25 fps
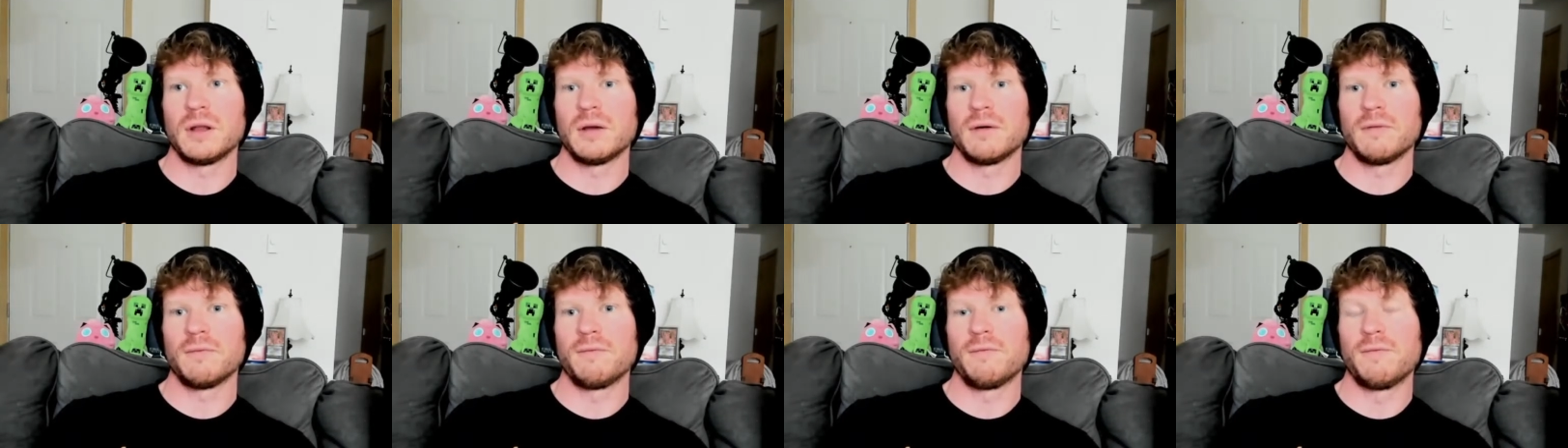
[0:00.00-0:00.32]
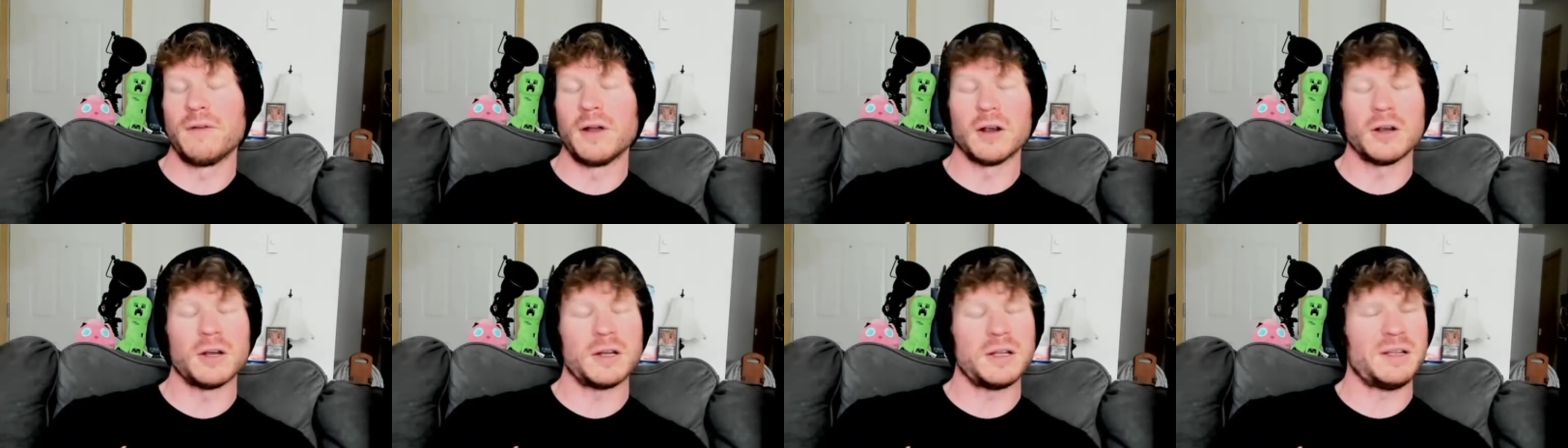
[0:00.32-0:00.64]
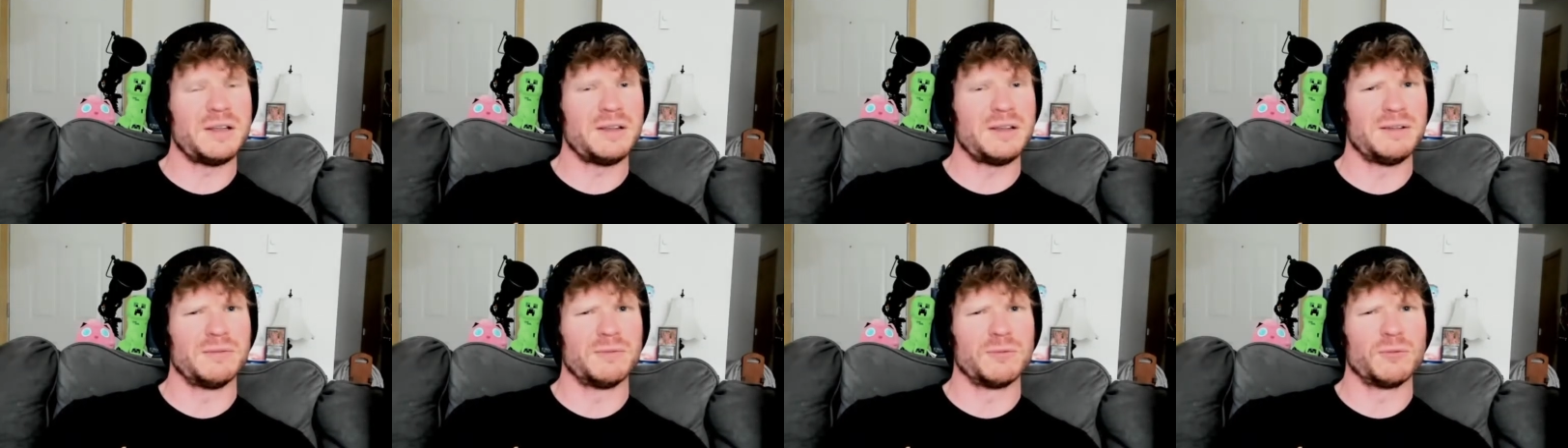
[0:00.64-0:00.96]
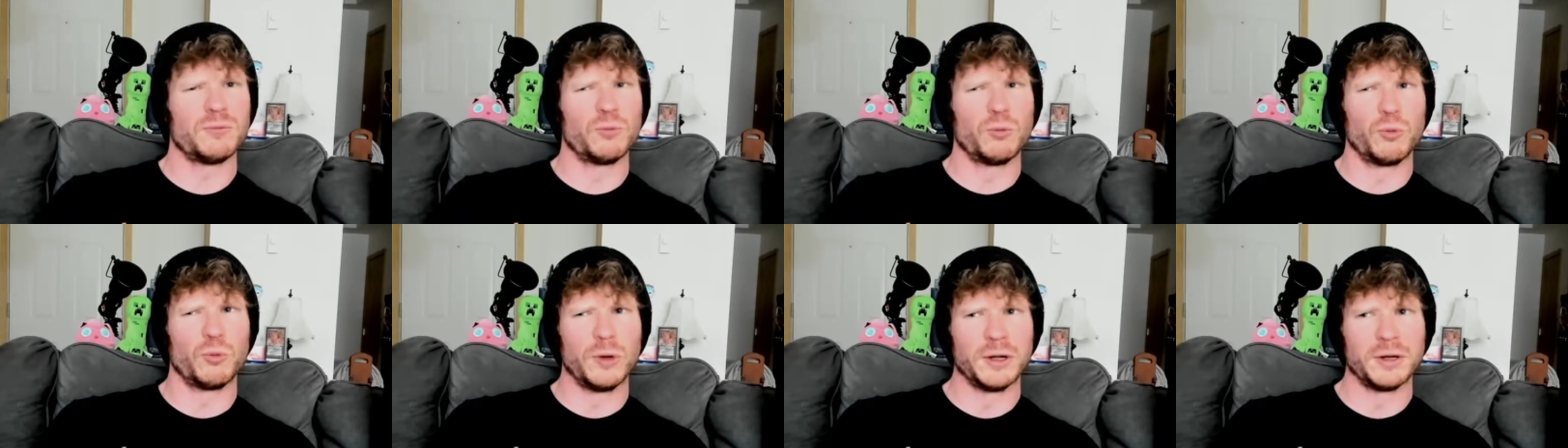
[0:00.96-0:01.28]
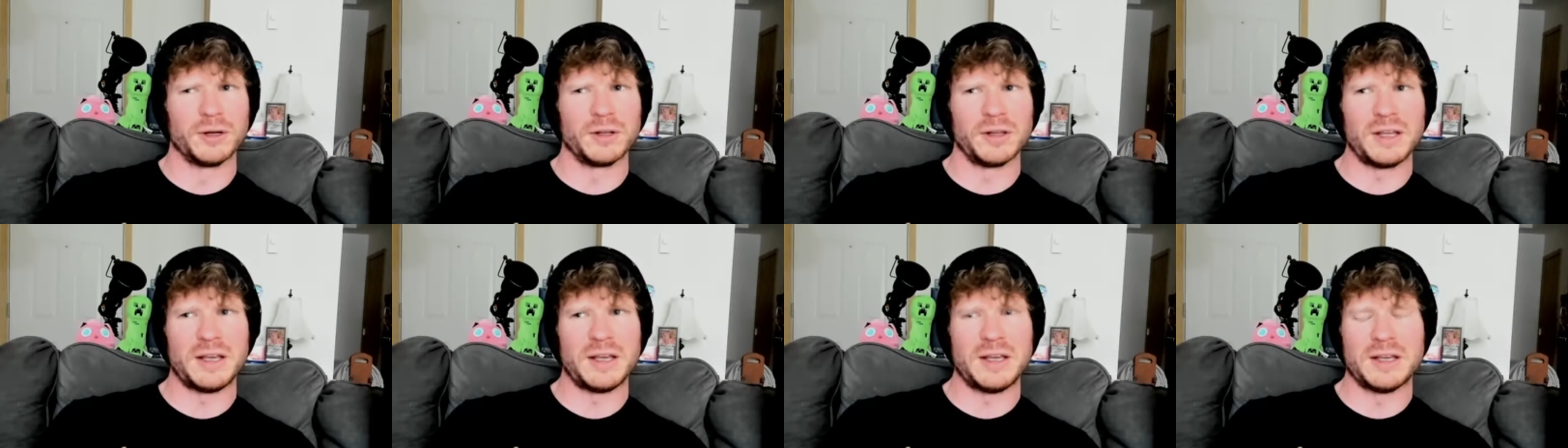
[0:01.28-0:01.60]
very
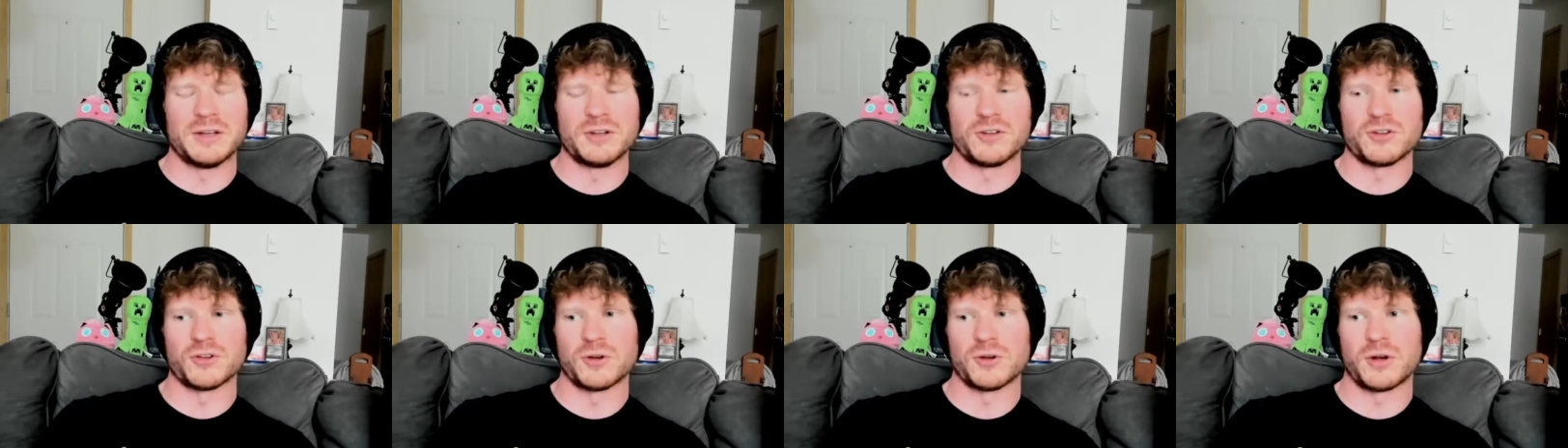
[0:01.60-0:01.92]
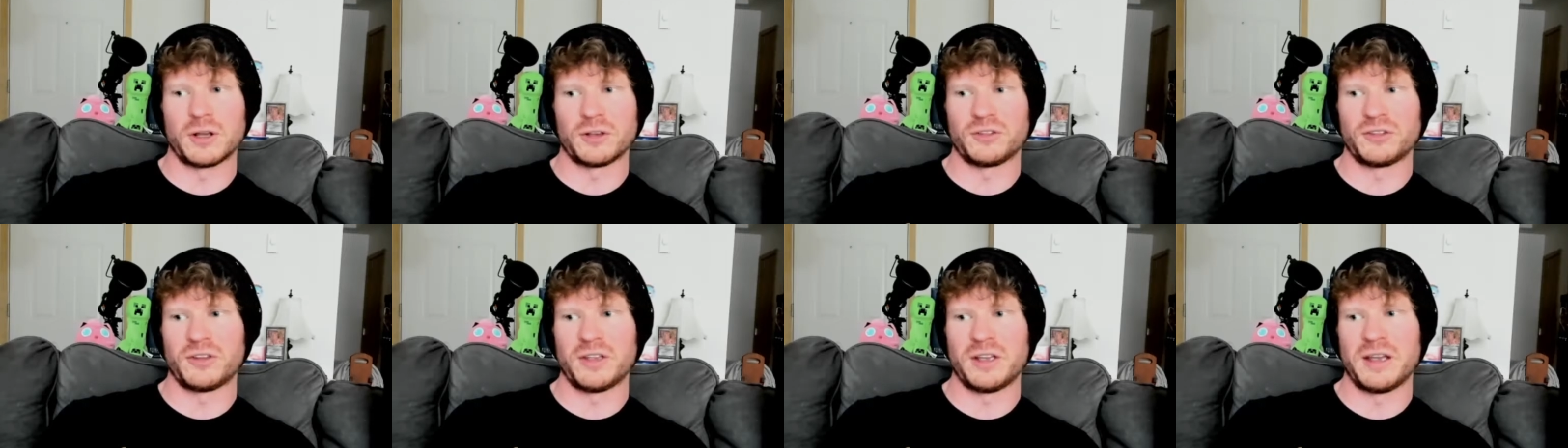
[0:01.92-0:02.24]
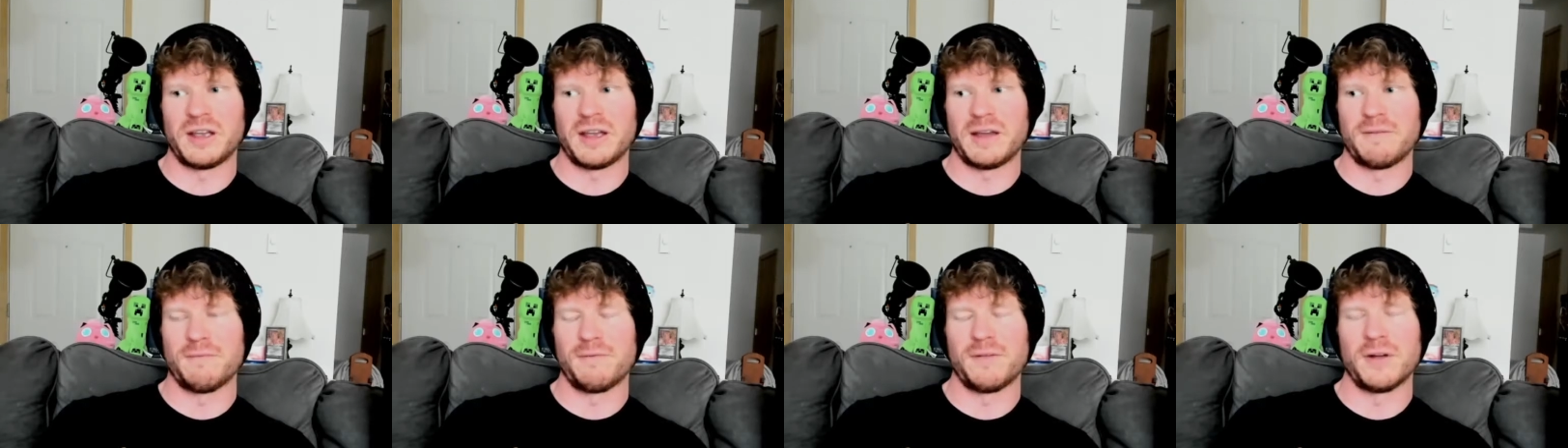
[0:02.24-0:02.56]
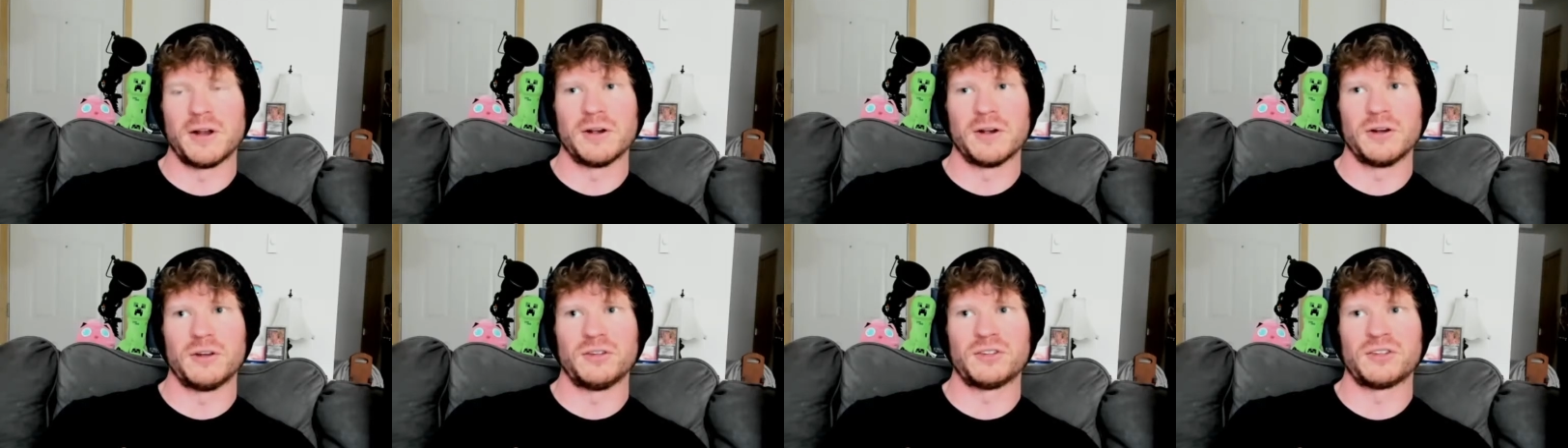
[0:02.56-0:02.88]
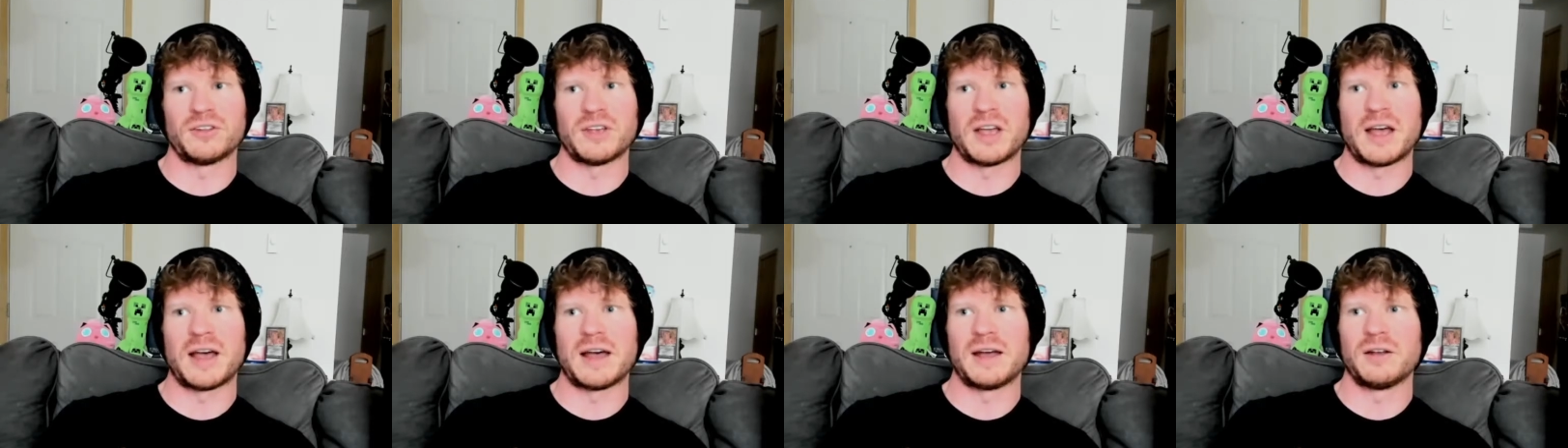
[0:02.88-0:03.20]
weirdly interesting and very
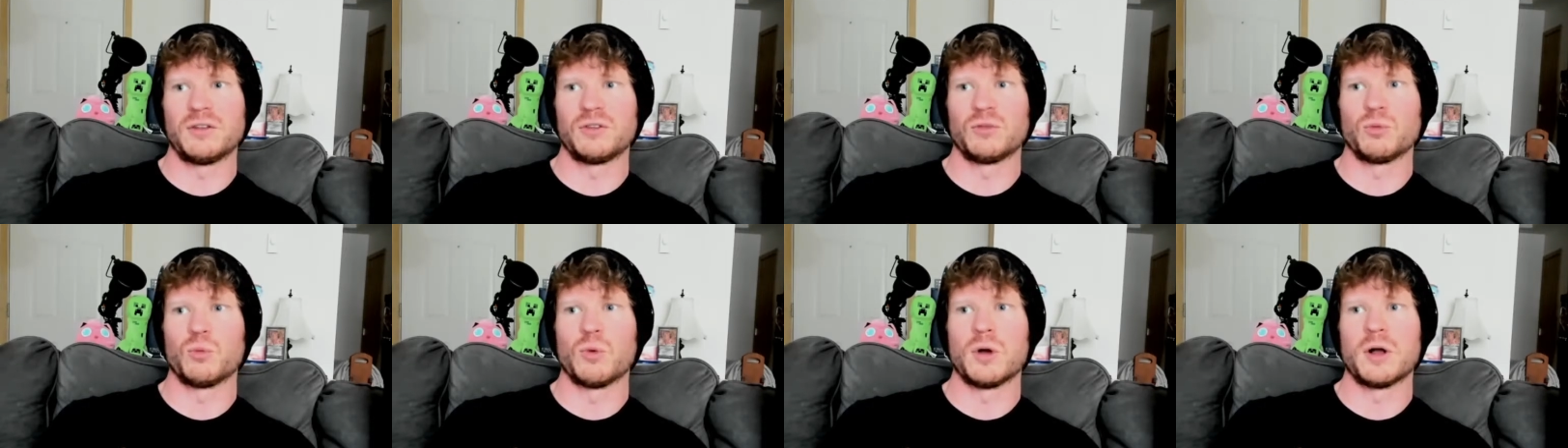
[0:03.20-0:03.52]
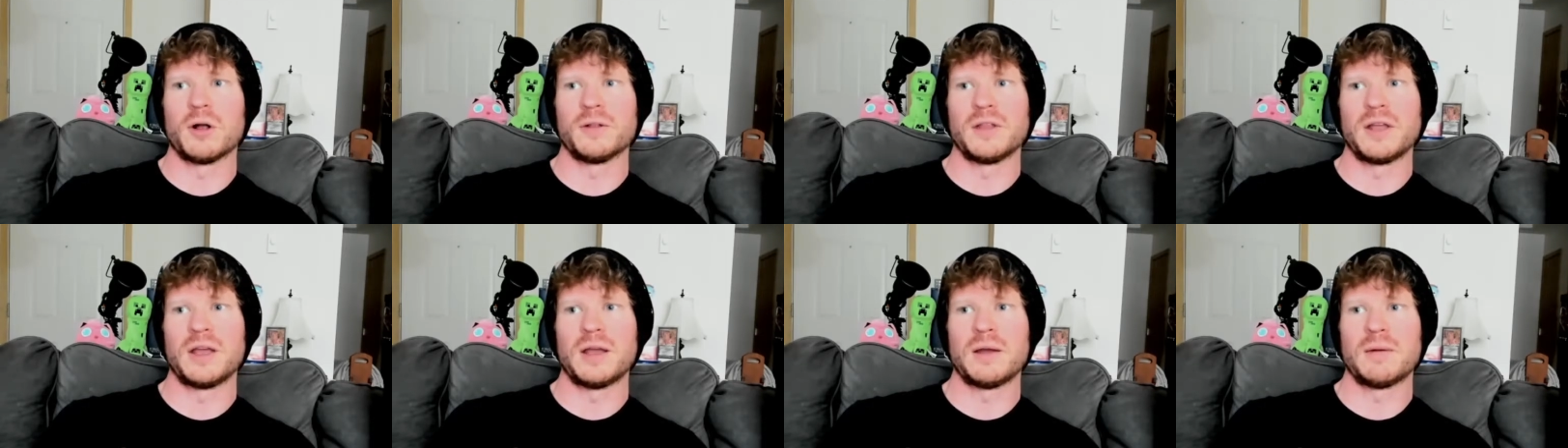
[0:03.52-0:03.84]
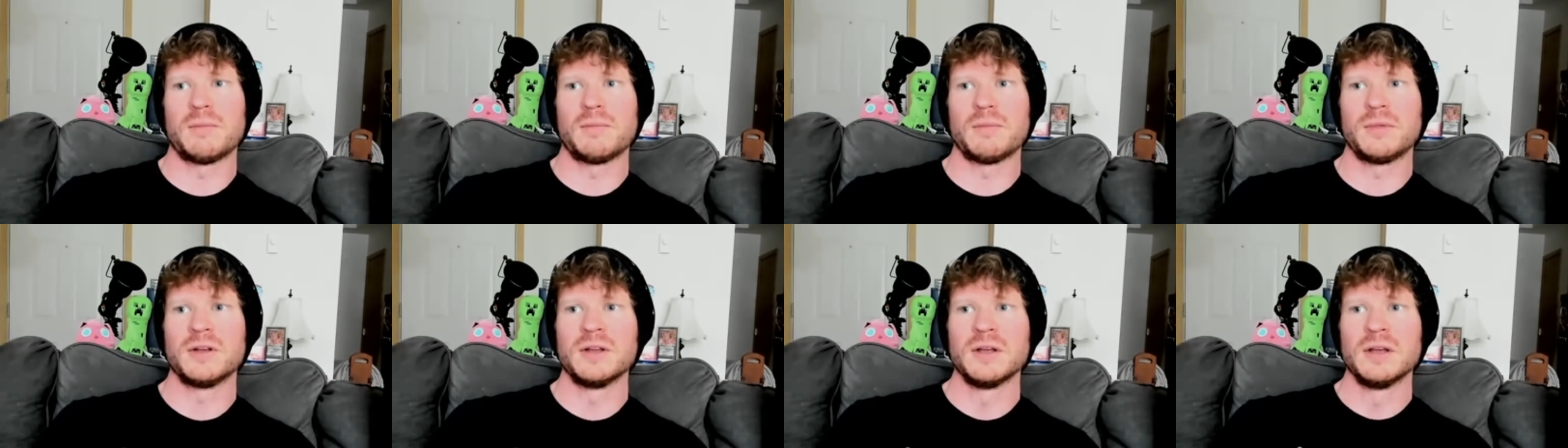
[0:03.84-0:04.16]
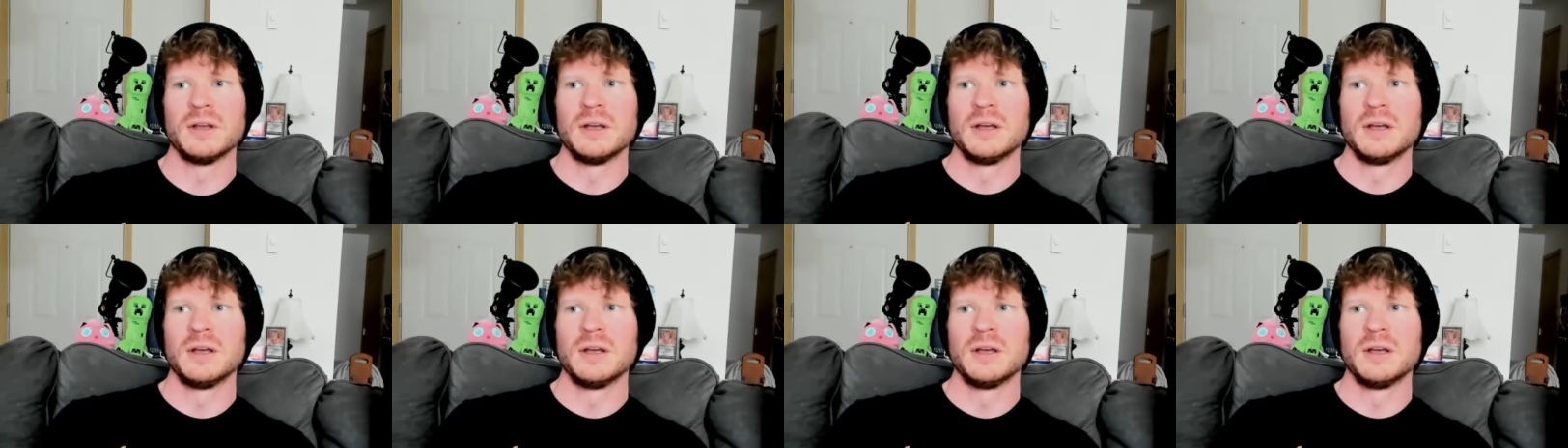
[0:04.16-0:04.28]
sad as well, named